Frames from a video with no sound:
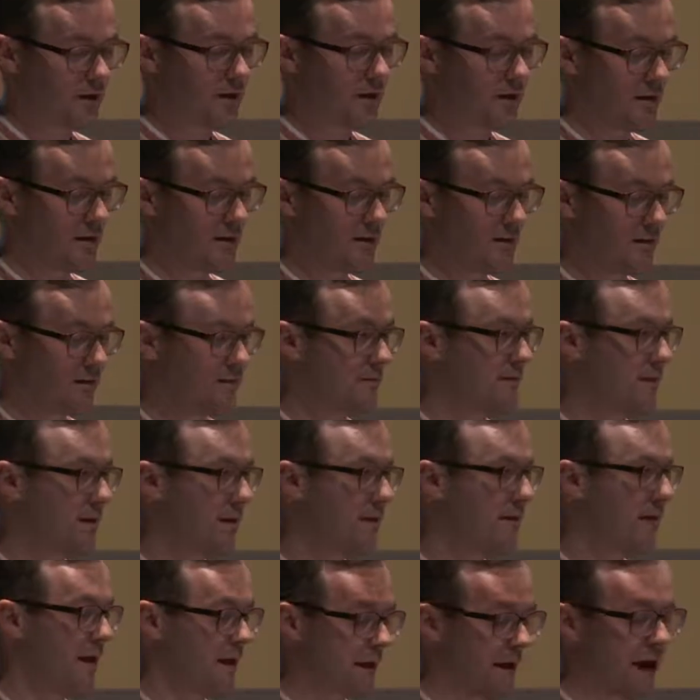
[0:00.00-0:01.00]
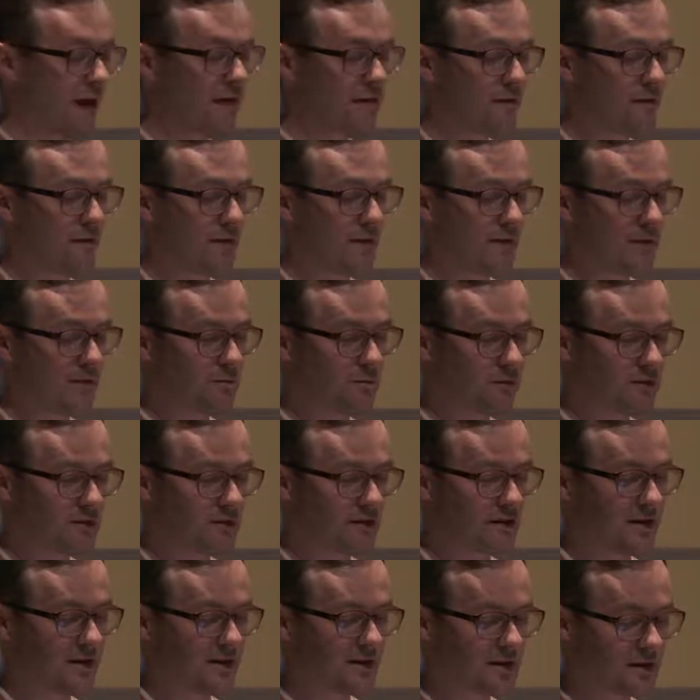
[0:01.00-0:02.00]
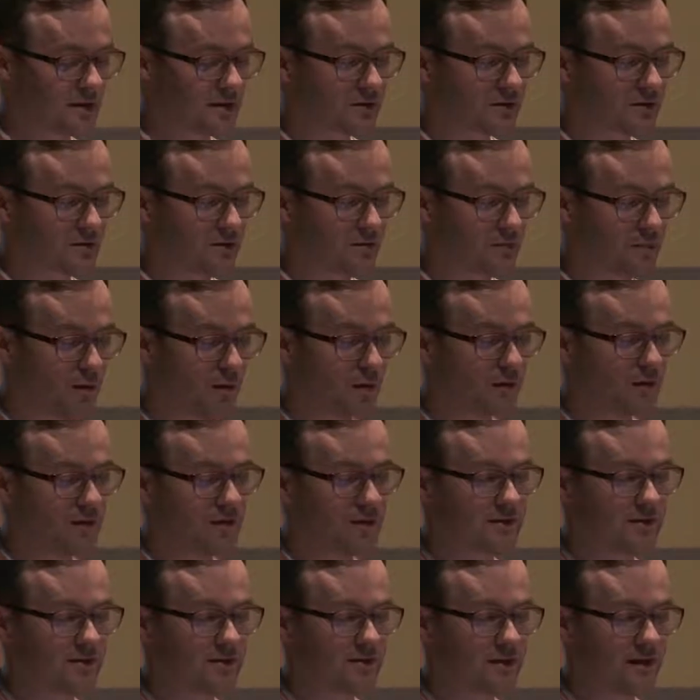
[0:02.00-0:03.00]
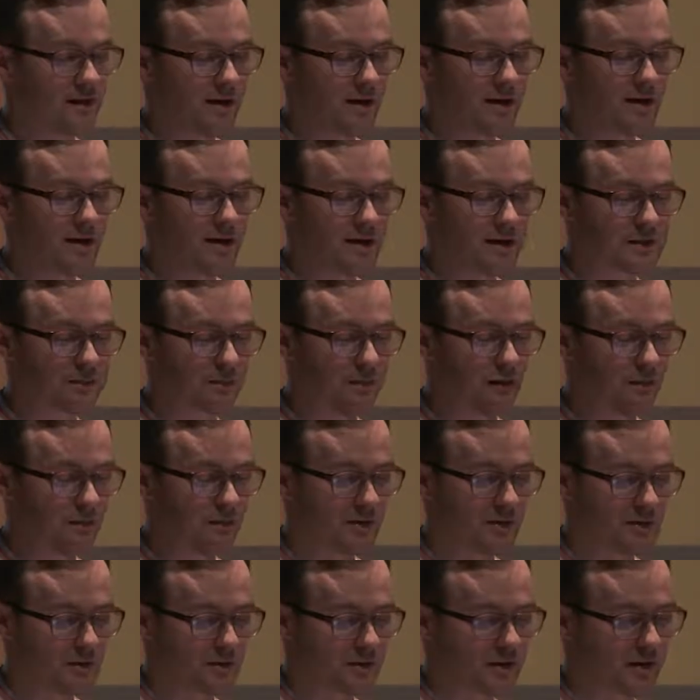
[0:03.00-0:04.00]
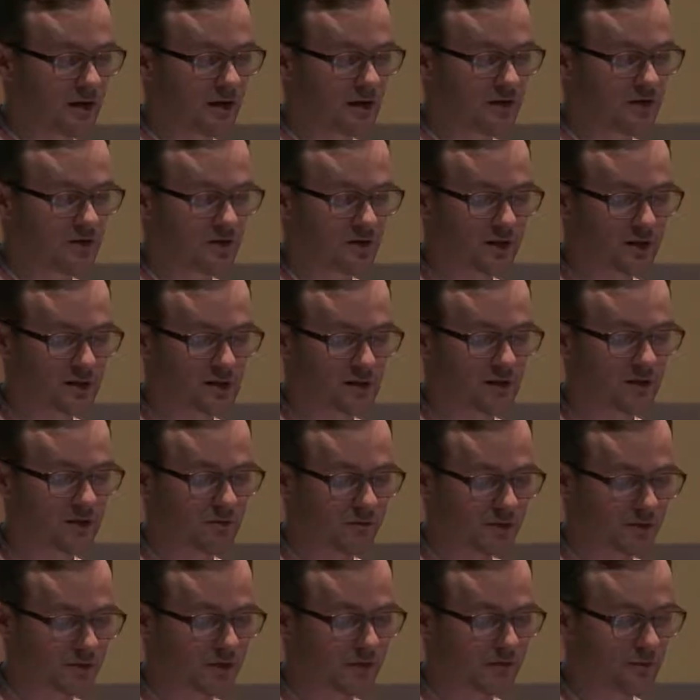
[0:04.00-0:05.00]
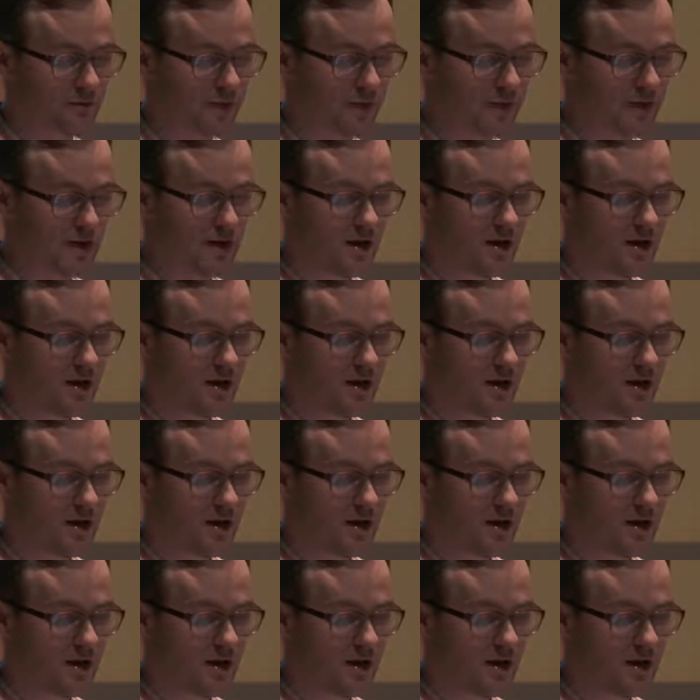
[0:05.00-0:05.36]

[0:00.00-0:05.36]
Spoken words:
And I think it was a central importance in the early experiments with electronic sound medium.